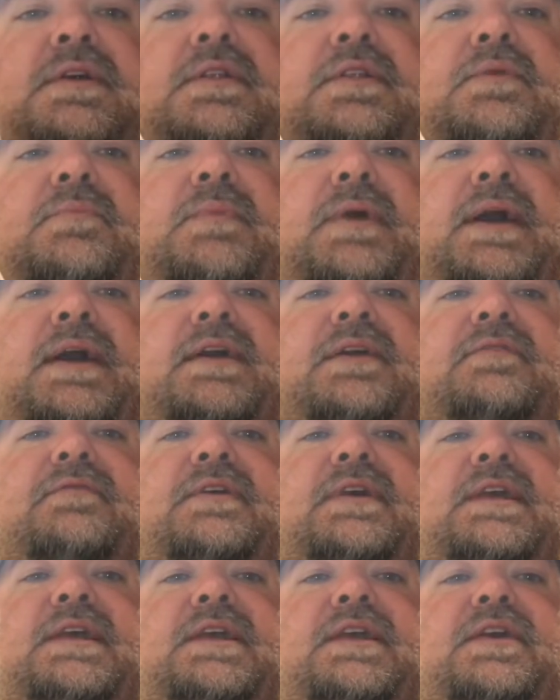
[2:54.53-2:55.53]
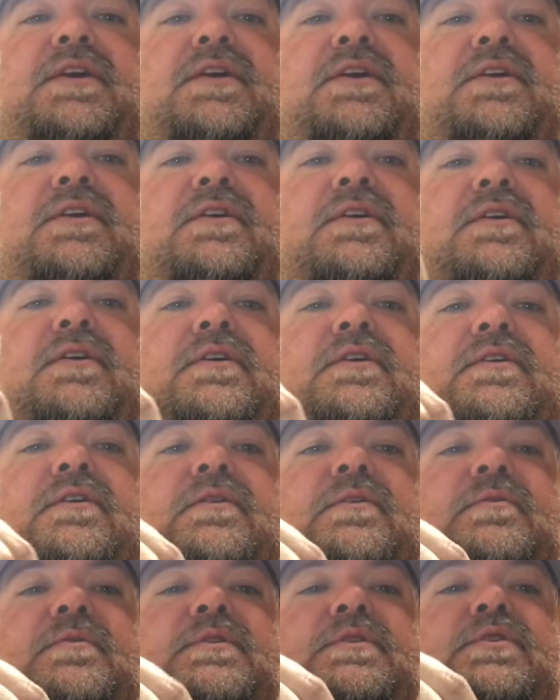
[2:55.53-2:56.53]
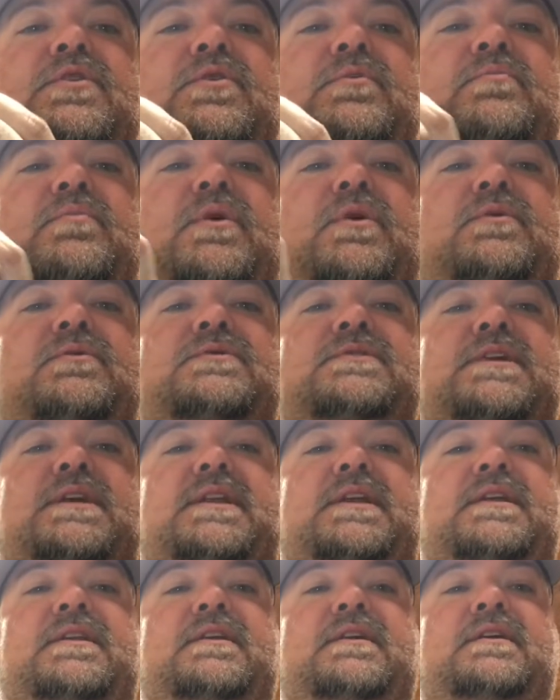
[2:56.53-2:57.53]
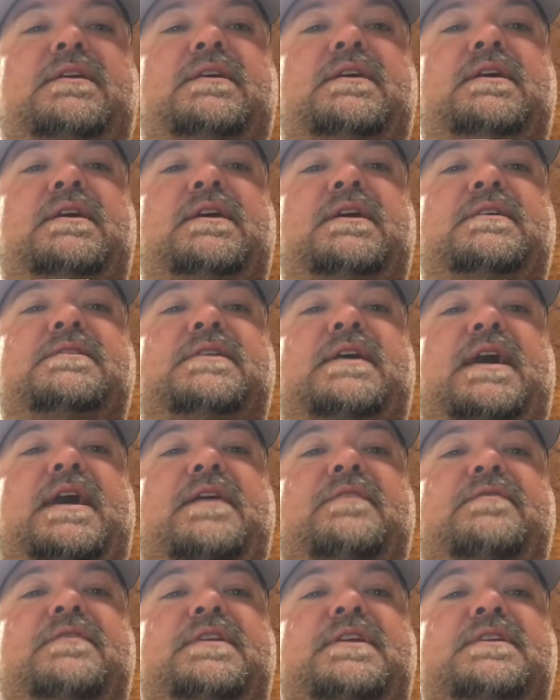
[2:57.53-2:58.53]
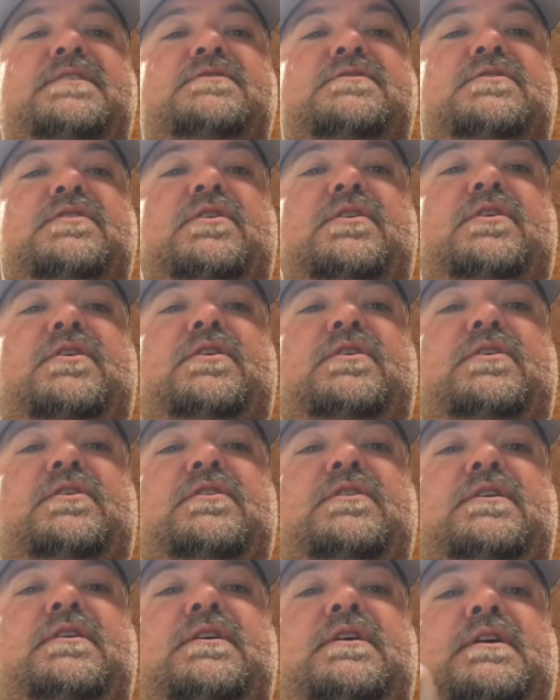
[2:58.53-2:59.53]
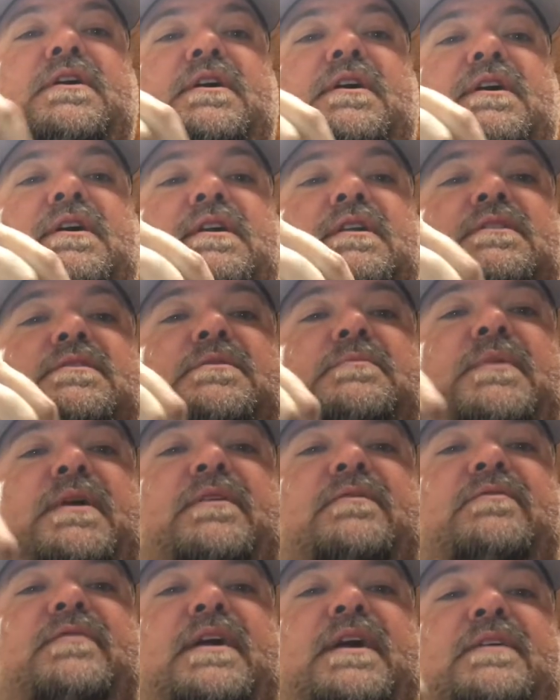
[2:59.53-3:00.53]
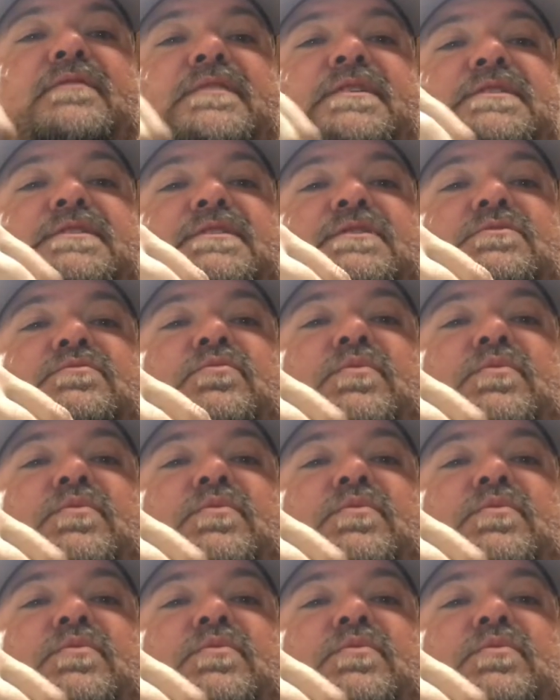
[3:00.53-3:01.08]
the back of here with two bolts in it. It's a half an inch tall, it's about five inches